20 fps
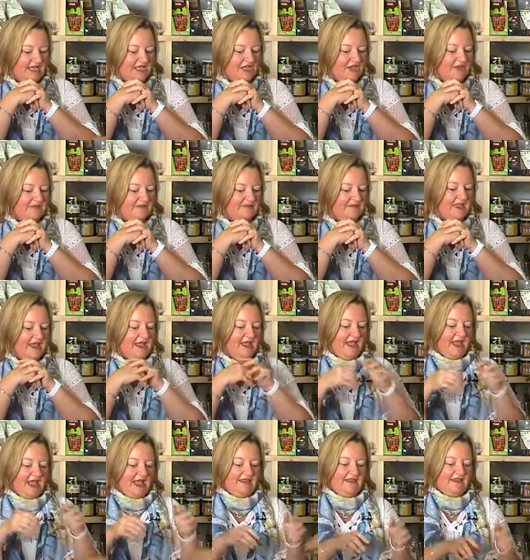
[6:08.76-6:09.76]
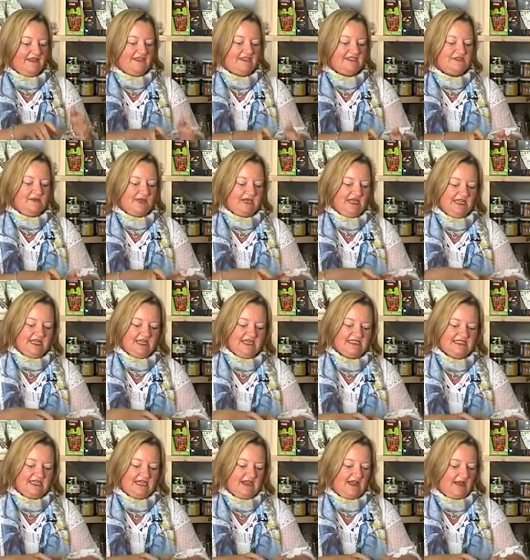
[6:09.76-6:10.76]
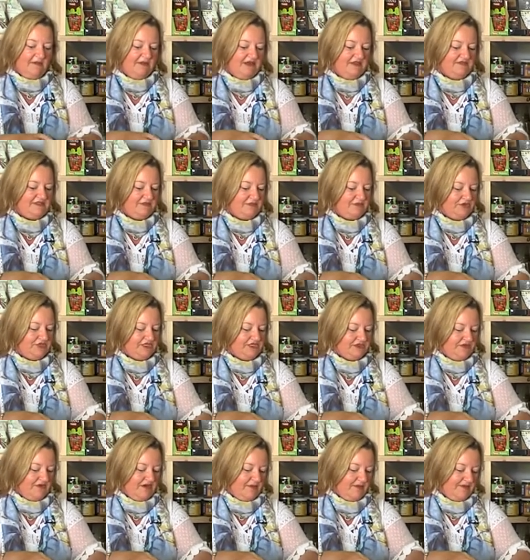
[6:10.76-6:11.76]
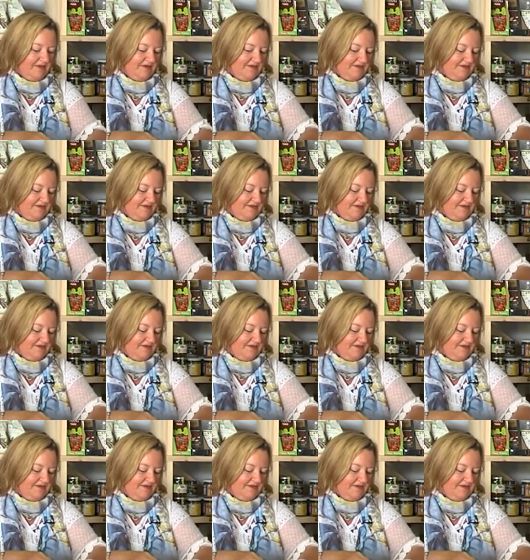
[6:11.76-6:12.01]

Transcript: then what do we have here? And then this one is an uplifting body scrub.